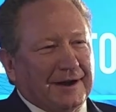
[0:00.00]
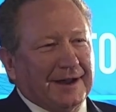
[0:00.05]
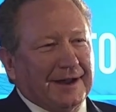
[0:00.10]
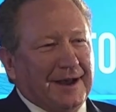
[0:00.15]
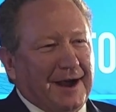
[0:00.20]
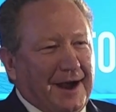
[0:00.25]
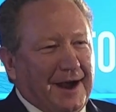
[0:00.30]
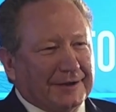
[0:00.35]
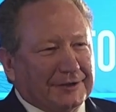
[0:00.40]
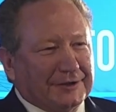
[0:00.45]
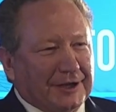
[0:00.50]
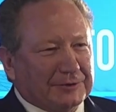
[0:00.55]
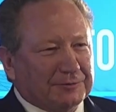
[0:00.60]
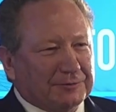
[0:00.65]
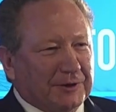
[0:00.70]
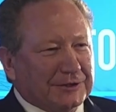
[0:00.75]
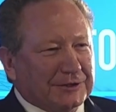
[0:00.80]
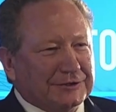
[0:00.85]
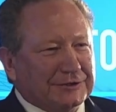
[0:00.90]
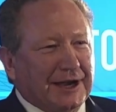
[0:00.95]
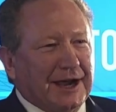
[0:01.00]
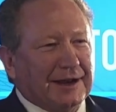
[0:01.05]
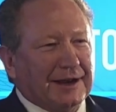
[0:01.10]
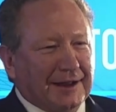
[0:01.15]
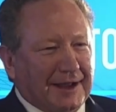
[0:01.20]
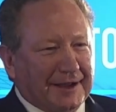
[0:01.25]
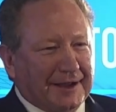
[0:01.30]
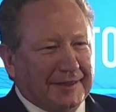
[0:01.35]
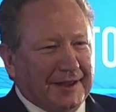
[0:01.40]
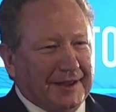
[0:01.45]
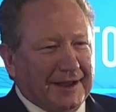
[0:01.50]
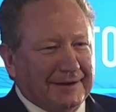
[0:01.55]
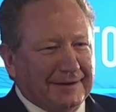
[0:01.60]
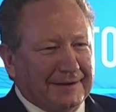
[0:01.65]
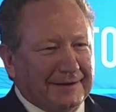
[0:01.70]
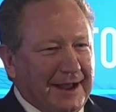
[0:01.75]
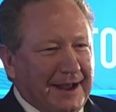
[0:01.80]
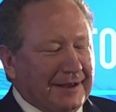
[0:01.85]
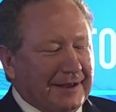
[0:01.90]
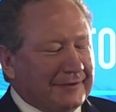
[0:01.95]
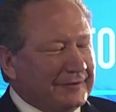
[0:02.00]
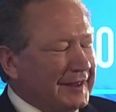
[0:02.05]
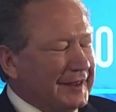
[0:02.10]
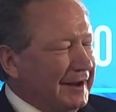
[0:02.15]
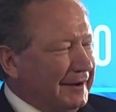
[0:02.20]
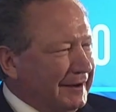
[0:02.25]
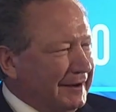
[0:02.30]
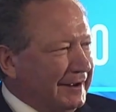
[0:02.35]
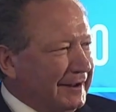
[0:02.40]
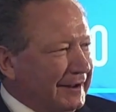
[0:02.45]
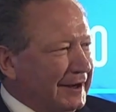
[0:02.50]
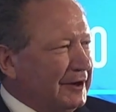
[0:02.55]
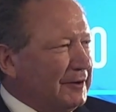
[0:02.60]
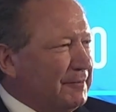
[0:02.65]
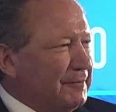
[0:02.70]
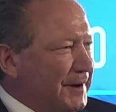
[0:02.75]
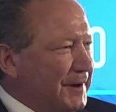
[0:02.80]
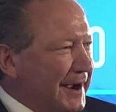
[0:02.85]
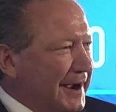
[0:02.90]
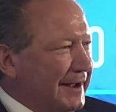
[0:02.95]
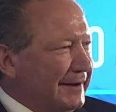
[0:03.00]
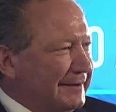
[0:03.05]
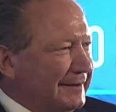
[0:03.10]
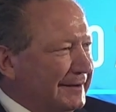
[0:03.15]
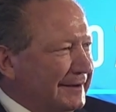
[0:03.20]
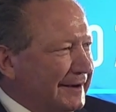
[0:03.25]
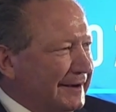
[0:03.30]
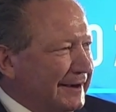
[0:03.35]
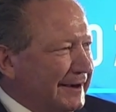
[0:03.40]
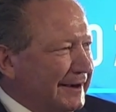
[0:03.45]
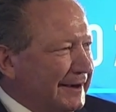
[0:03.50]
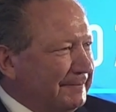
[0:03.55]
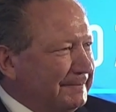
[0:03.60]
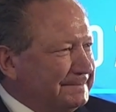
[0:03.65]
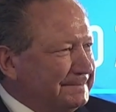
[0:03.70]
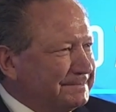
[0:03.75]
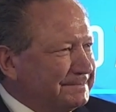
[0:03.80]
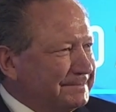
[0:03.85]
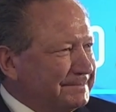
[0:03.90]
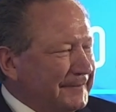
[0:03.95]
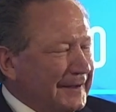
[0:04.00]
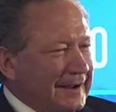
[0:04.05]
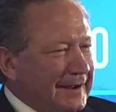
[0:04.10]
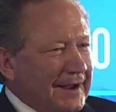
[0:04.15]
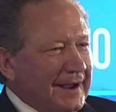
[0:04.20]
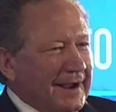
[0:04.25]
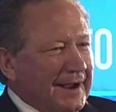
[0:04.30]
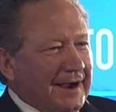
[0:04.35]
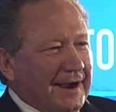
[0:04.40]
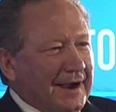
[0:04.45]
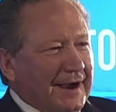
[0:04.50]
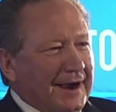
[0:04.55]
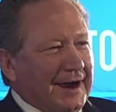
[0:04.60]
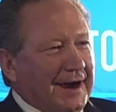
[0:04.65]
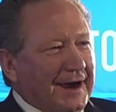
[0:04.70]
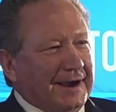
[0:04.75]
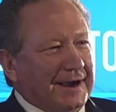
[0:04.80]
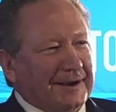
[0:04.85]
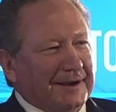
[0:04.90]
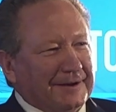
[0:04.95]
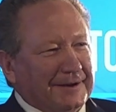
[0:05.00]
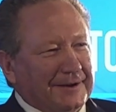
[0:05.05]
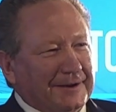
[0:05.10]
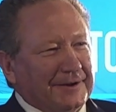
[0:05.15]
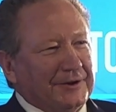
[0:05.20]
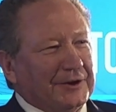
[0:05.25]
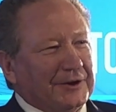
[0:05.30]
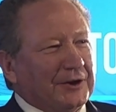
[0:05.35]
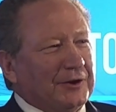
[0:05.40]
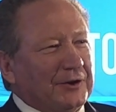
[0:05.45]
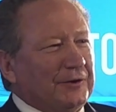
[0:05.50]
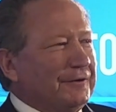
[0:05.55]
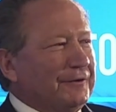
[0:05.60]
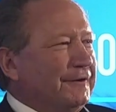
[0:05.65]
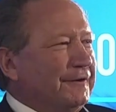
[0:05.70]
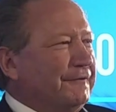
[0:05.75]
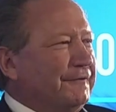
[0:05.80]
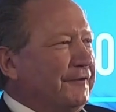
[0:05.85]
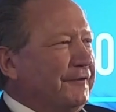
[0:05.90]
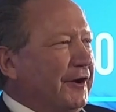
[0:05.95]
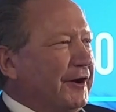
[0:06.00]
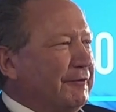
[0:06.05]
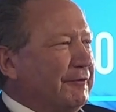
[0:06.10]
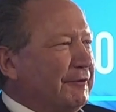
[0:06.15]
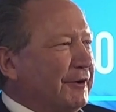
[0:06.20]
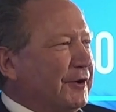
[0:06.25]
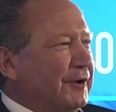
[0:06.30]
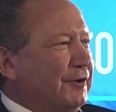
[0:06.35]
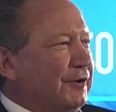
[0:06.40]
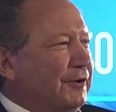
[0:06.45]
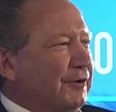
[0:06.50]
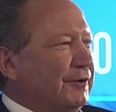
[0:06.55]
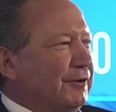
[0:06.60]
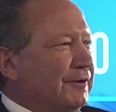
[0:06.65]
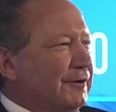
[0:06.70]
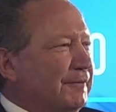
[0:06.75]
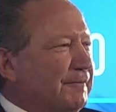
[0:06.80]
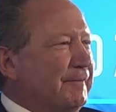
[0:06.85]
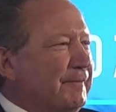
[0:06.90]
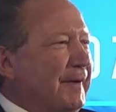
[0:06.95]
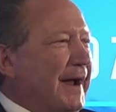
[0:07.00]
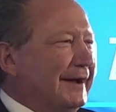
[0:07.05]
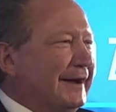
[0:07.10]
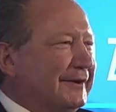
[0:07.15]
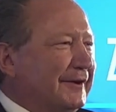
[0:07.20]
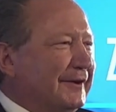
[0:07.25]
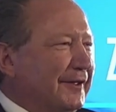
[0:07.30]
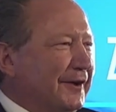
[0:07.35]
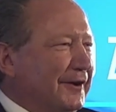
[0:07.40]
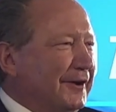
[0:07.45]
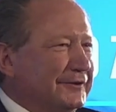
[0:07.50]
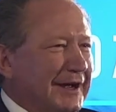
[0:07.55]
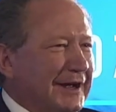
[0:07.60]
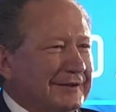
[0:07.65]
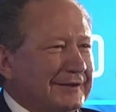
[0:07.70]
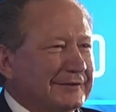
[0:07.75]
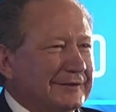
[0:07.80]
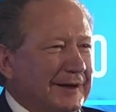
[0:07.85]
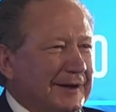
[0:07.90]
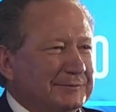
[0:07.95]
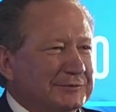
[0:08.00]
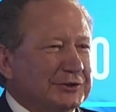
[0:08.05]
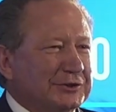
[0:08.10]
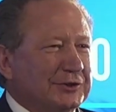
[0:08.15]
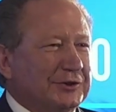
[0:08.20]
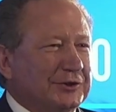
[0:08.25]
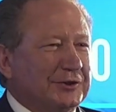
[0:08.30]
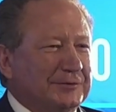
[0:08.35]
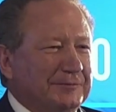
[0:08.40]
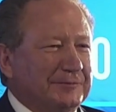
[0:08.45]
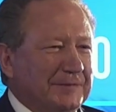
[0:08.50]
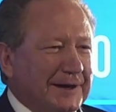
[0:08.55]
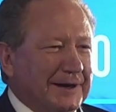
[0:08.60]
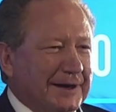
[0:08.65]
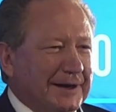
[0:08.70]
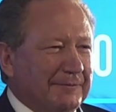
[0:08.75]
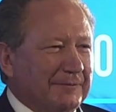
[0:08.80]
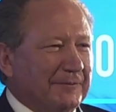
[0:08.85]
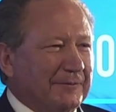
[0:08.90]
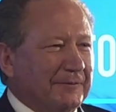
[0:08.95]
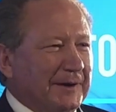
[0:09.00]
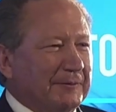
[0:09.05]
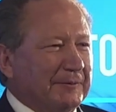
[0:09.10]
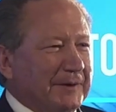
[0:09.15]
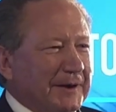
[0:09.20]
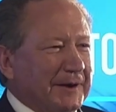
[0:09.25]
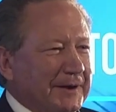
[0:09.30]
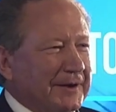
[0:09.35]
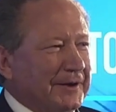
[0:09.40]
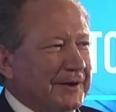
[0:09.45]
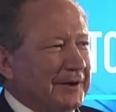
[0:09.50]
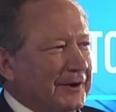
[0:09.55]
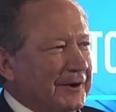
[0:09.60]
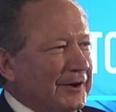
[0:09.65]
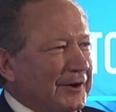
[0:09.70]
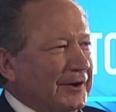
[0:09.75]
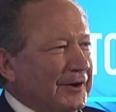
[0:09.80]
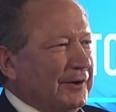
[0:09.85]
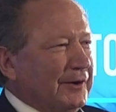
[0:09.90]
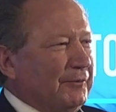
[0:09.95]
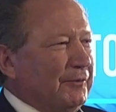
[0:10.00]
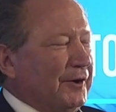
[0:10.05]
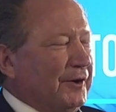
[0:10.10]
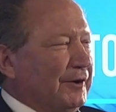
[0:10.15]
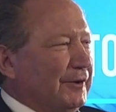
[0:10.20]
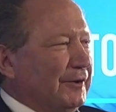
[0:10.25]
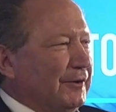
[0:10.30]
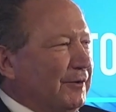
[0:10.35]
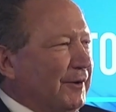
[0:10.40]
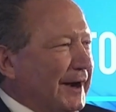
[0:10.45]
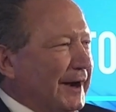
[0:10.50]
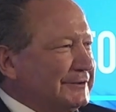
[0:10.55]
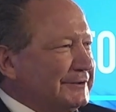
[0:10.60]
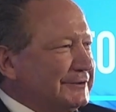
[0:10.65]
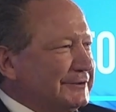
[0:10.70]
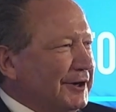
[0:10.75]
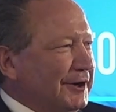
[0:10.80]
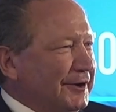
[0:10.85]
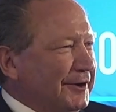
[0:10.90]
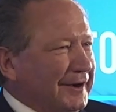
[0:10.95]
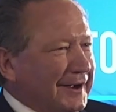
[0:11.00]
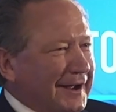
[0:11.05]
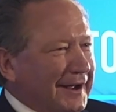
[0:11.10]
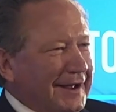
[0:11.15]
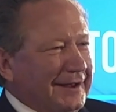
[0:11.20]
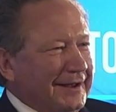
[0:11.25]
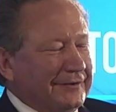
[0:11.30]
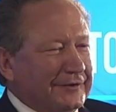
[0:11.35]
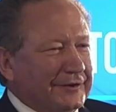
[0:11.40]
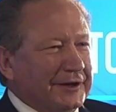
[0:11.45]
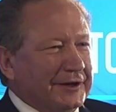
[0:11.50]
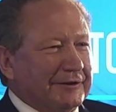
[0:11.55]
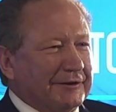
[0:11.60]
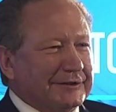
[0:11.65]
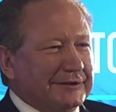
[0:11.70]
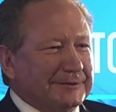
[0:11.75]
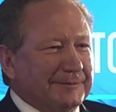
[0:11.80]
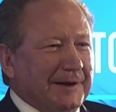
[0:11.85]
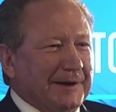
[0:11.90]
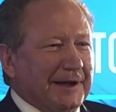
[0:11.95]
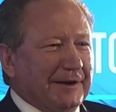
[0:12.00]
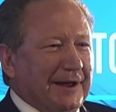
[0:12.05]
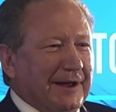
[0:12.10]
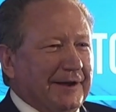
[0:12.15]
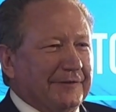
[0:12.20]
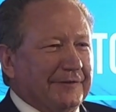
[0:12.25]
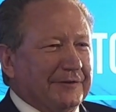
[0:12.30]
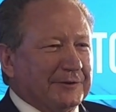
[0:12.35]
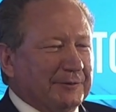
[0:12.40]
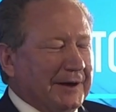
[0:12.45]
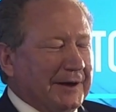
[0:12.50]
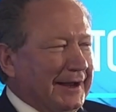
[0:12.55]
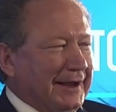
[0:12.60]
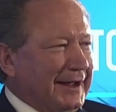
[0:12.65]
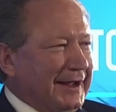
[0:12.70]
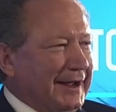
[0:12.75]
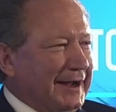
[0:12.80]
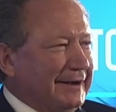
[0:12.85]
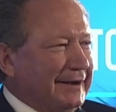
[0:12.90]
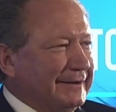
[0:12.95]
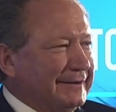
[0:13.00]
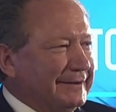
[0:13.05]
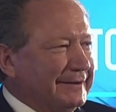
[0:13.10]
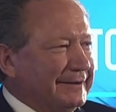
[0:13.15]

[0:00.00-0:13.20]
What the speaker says: I just want to start like that, as that little brat. You can all fondly recall back to those days, I'm sure, when we weren't quite so as serious about life as we are now.